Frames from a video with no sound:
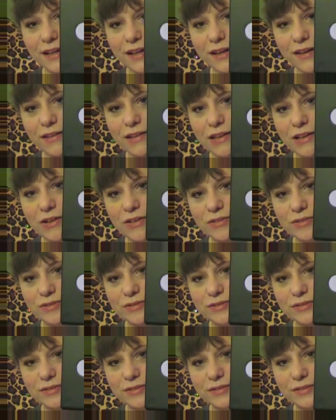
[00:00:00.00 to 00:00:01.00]
So,
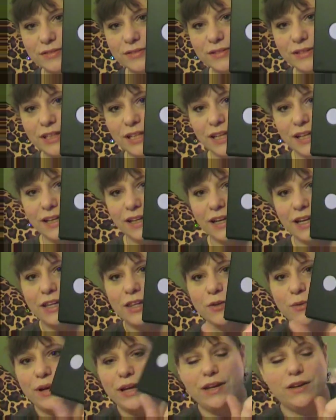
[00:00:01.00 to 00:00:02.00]
and
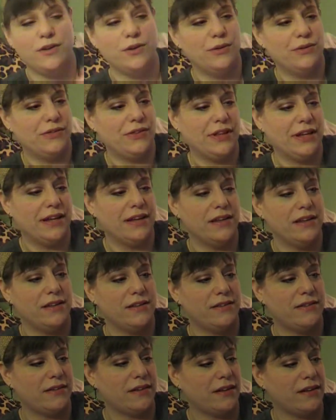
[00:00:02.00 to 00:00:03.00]
the way you use
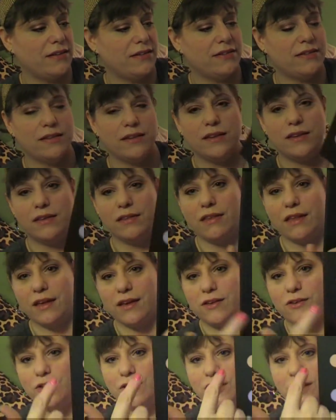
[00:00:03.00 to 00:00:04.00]
these is,
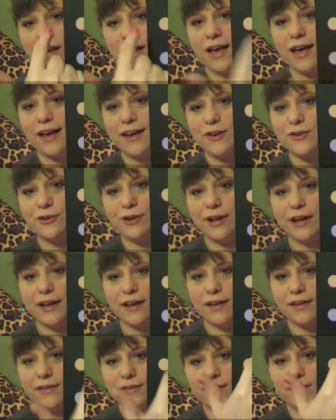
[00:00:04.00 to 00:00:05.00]
like, you can
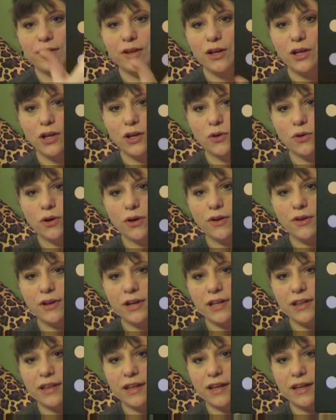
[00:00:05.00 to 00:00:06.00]
contrast, or you
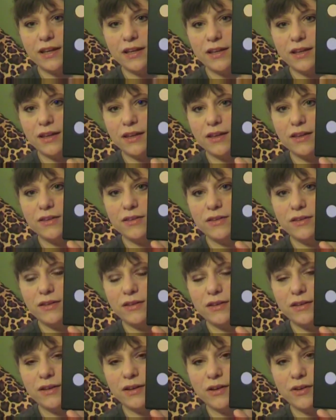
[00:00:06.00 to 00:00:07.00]
can, like,
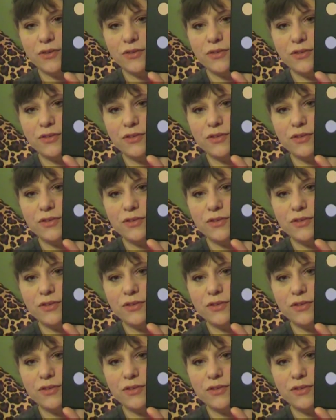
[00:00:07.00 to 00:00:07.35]
you know,